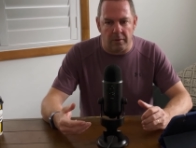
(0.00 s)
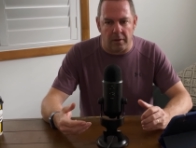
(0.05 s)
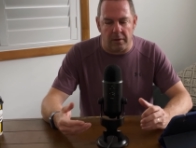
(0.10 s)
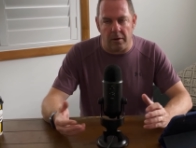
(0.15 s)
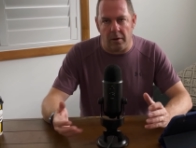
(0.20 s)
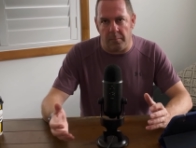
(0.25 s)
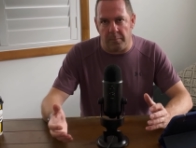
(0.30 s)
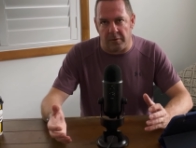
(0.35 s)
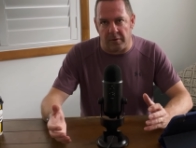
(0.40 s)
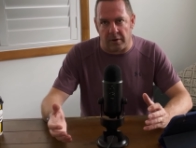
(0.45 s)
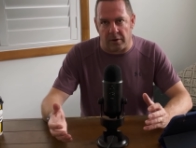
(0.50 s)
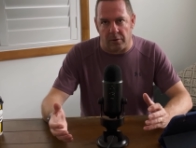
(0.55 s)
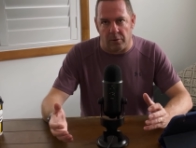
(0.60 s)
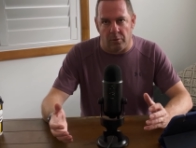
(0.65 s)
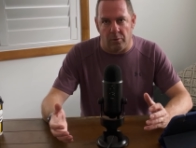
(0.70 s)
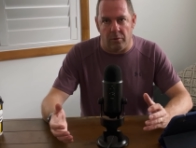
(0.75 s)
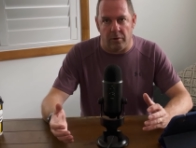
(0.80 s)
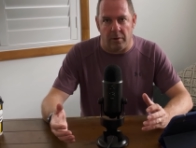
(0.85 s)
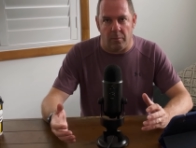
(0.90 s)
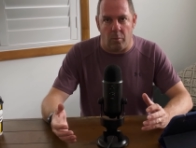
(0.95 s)
In no
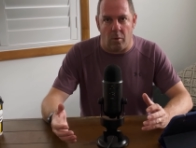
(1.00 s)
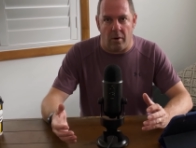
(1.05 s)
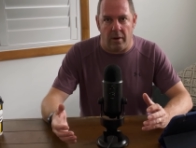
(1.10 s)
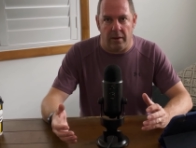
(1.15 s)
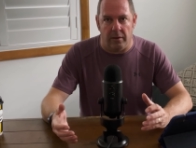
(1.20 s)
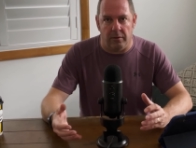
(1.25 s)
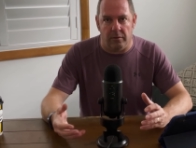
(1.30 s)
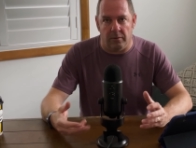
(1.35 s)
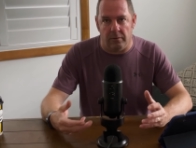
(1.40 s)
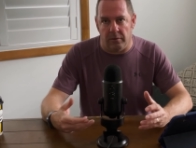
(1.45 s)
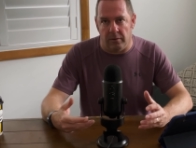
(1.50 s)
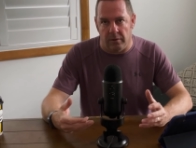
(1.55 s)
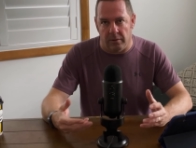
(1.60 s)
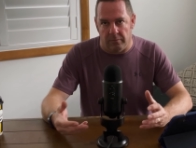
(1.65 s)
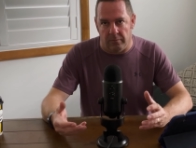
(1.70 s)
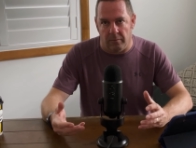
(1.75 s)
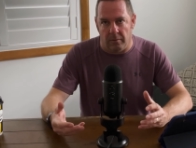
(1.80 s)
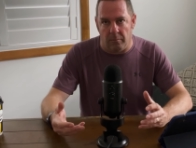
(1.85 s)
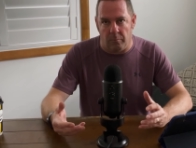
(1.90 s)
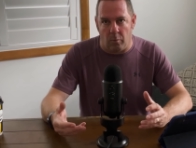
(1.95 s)
particular order, why you
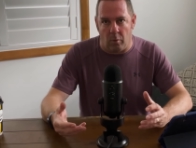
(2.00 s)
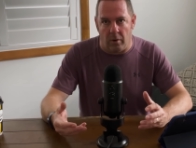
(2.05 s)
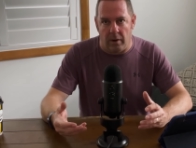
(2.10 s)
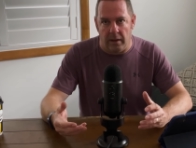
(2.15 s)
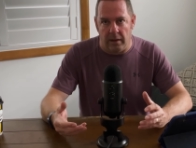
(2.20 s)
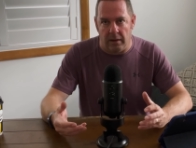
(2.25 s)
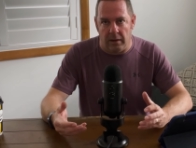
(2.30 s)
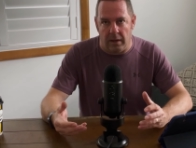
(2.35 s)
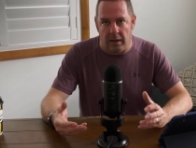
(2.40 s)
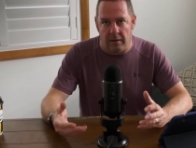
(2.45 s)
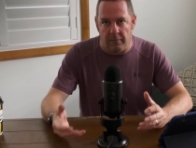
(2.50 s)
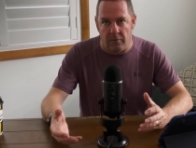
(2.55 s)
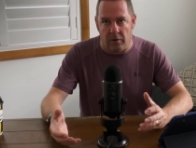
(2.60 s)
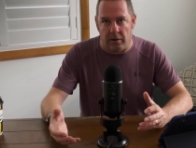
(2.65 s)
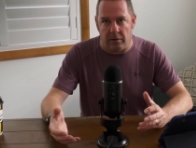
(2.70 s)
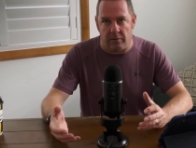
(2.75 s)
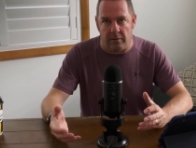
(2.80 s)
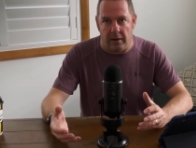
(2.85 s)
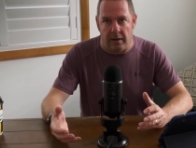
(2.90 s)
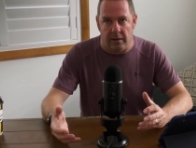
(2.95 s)
know why have
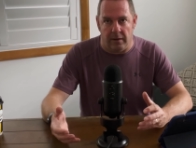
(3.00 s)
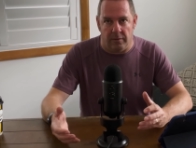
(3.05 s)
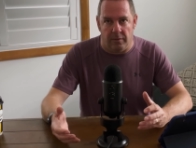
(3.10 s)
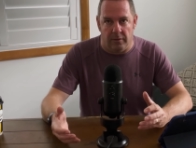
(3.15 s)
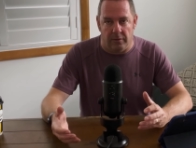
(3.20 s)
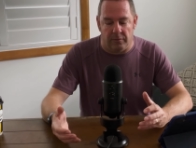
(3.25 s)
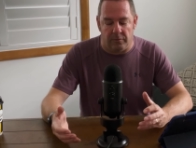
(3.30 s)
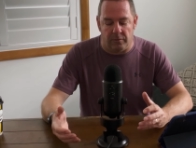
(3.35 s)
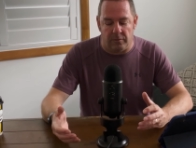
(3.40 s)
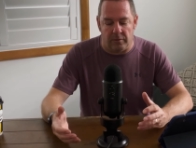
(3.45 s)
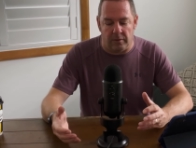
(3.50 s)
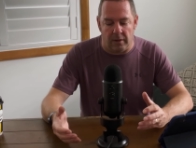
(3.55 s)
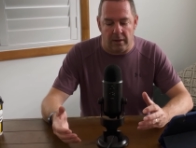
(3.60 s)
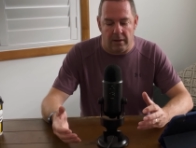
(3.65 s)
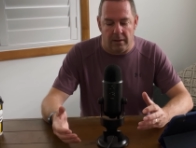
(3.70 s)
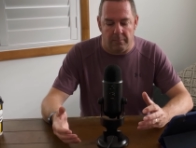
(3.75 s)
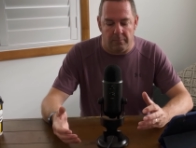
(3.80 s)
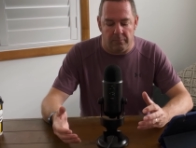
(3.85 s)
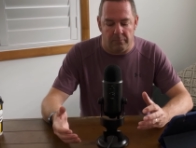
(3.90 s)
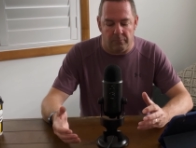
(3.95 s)
I created this
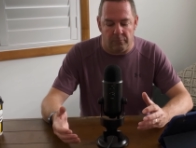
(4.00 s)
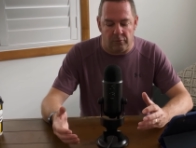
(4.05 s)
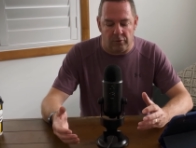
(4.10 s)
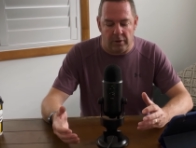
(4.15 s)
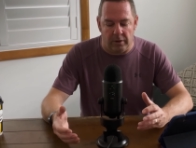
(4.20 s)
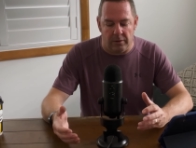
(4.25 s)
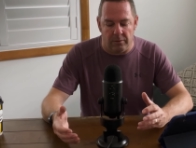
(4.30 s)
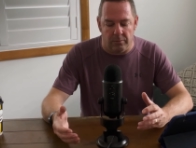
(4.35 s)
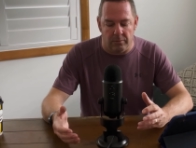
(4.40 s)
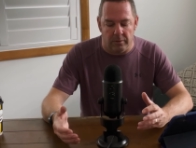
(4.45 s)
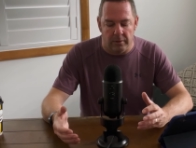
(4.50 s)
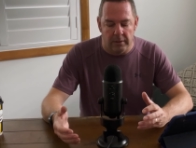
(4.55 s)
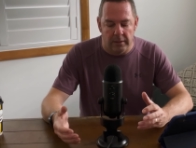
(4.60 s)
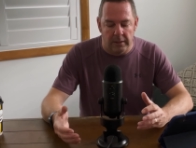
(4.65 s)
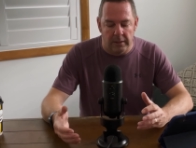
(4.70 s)
um, channel?